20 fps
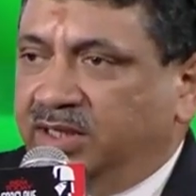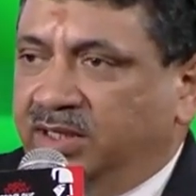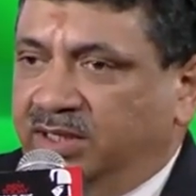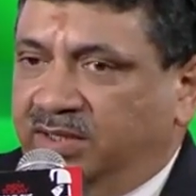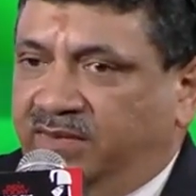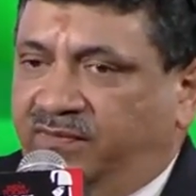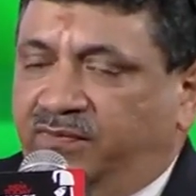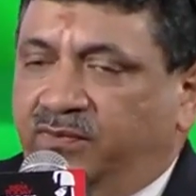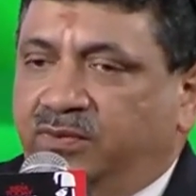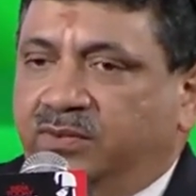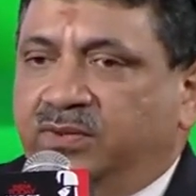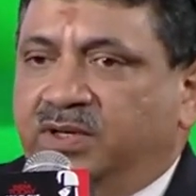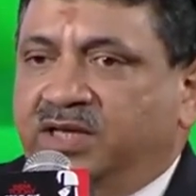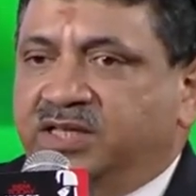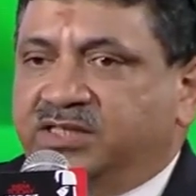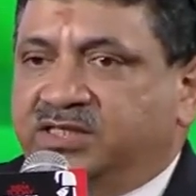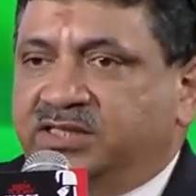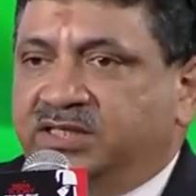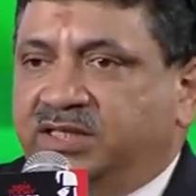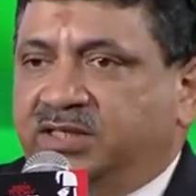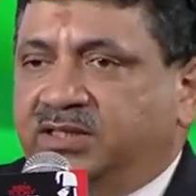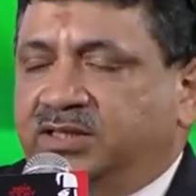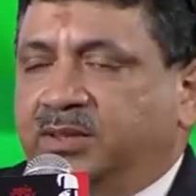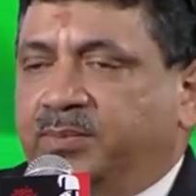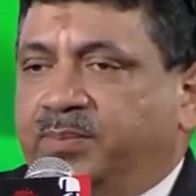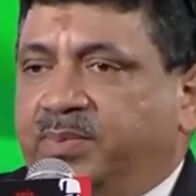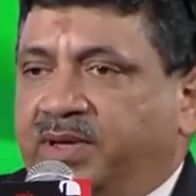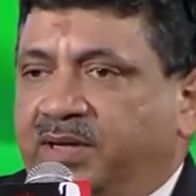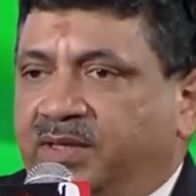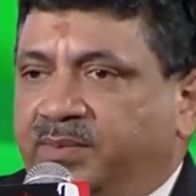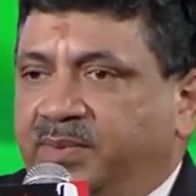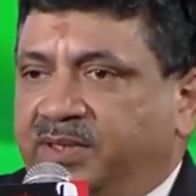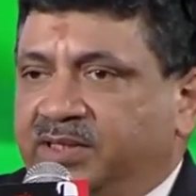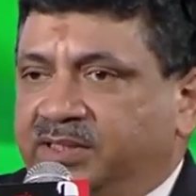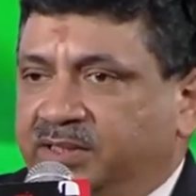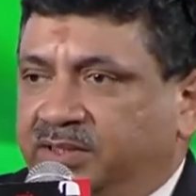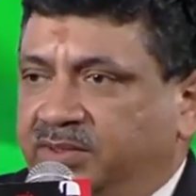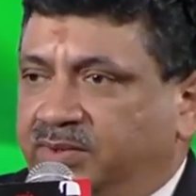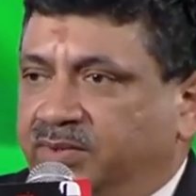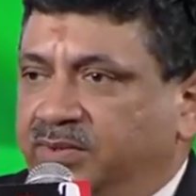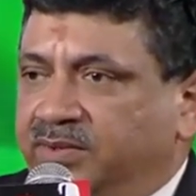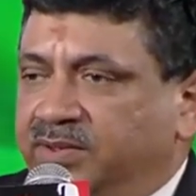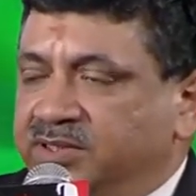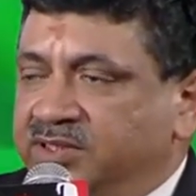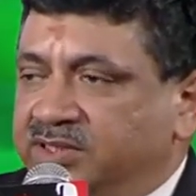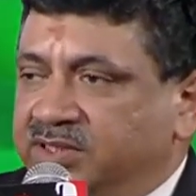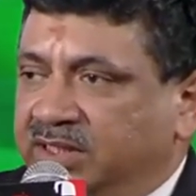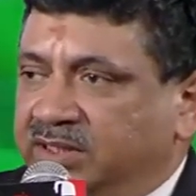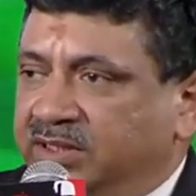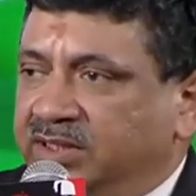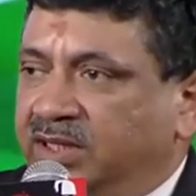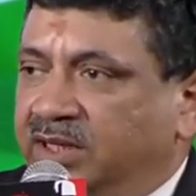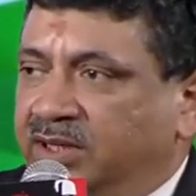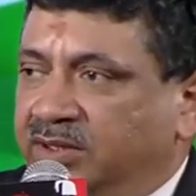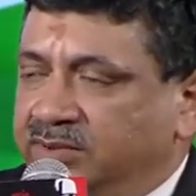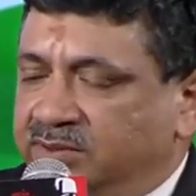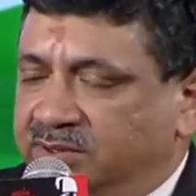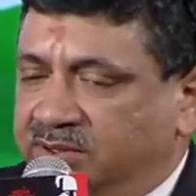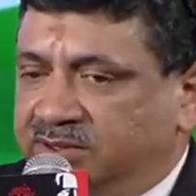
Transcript: If you exceed the parliamentary code inside the House,